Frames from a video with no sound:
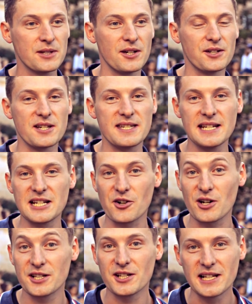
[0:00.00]
The
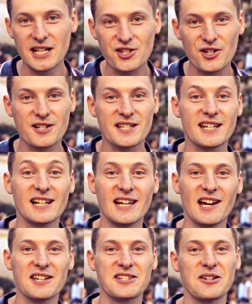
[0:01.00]
scenery, the nature, it's
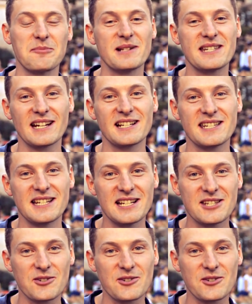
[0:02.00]
really awesome inside the city.